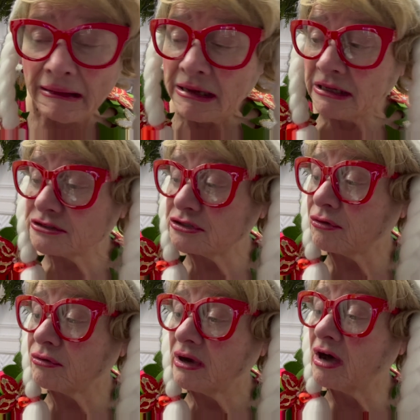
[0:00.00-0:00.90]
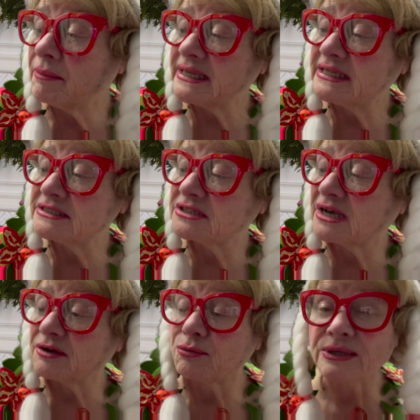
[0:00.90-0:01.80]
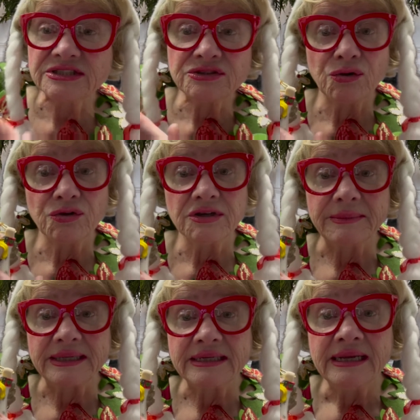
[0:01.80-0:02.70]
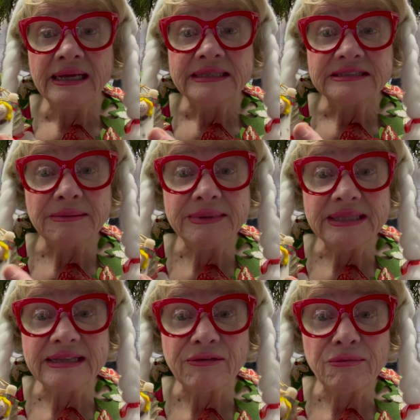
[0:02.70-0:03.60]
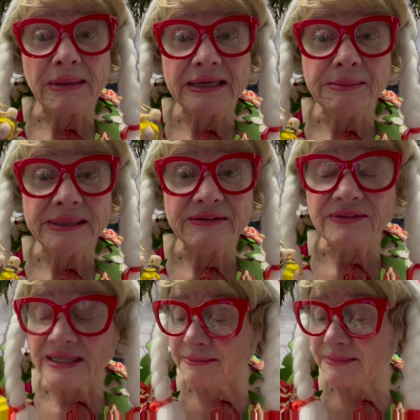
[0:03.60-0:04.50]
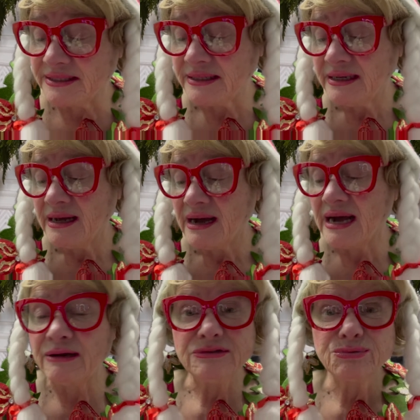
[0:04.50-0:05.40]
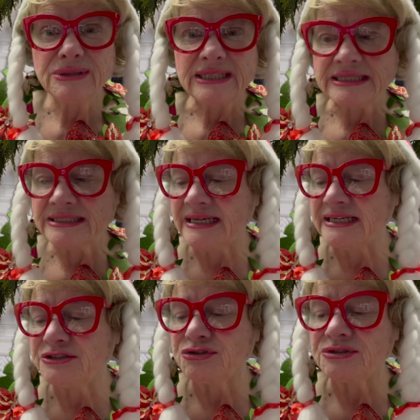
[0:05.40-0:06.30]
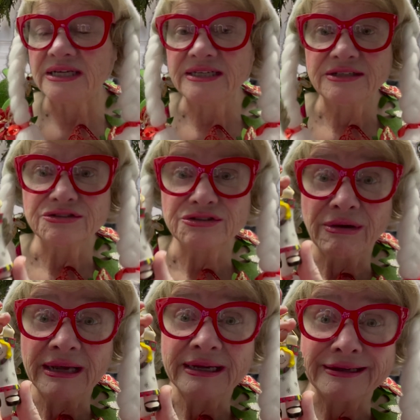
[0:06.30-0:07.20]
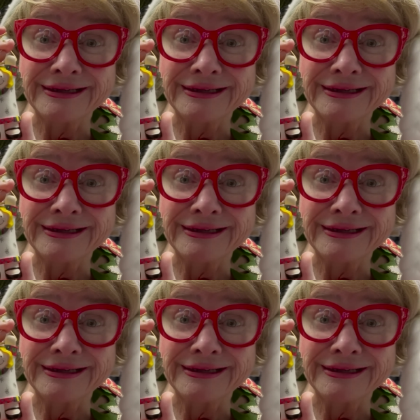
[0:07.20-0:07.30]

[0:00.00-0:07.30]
So all my kids got a resin ornament, something that reminded me of them, and I was really into angels that year, so I got an